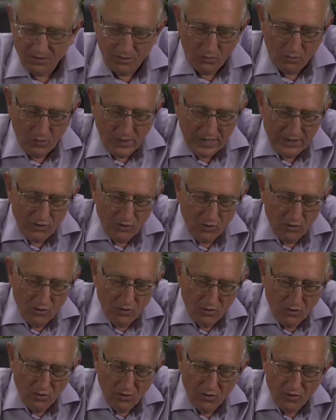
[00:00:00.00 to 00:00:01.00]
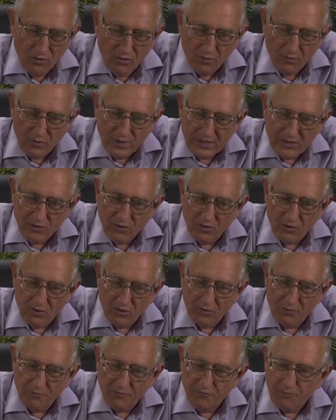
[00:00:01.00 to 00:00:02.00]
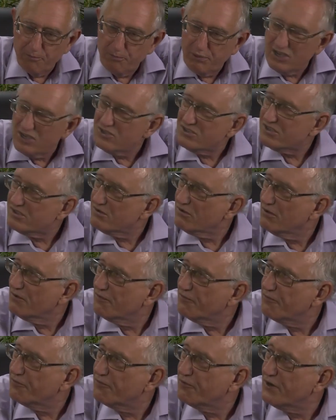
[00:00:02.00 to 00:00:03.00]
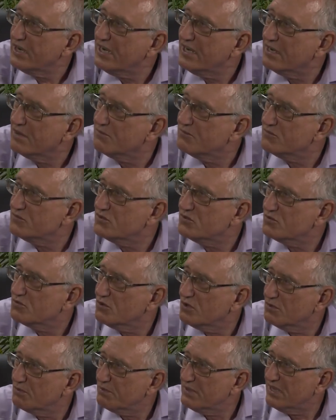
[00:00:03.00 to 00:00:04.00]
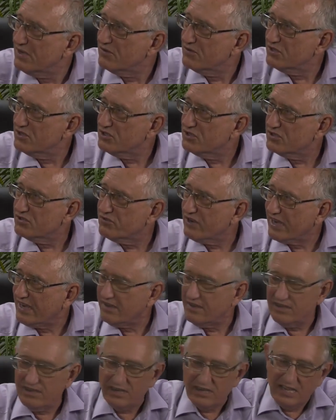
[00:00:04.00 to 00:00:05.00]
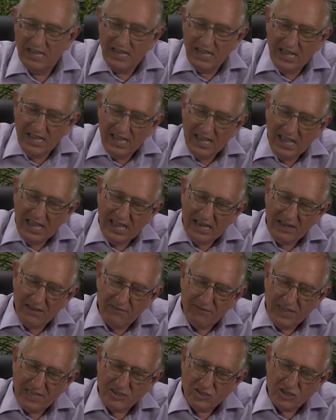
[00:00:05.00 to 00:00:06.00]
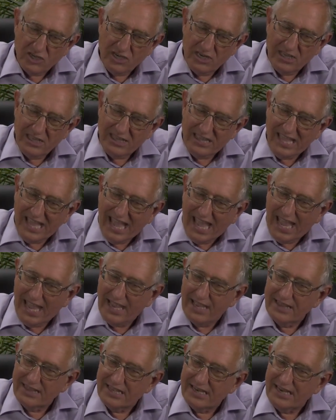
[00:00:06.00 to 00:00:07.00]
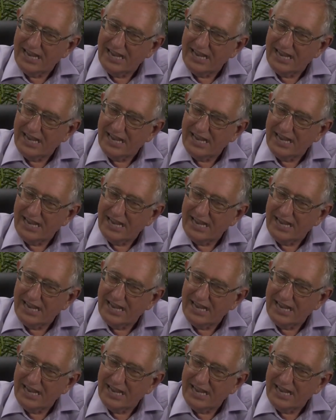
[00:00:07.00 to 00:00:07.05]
When your personal freedoms will be restricted, and eventually the